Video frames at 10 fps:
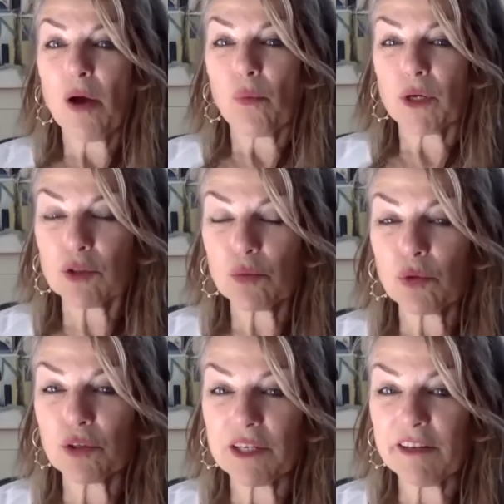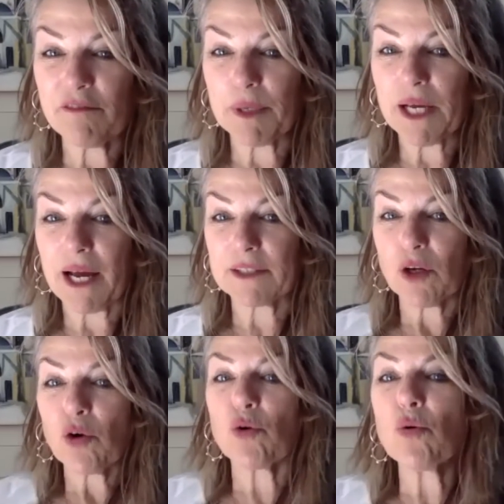What do you want to leave behind?
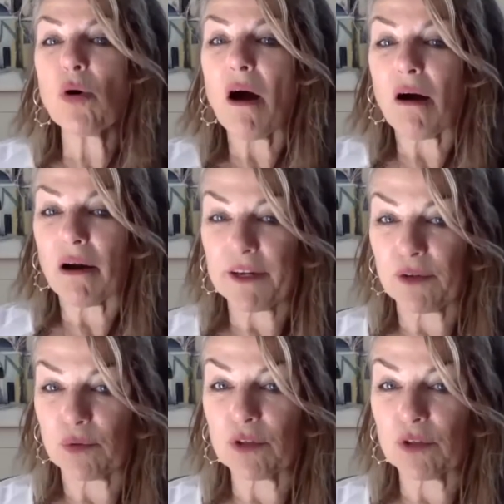Who are you?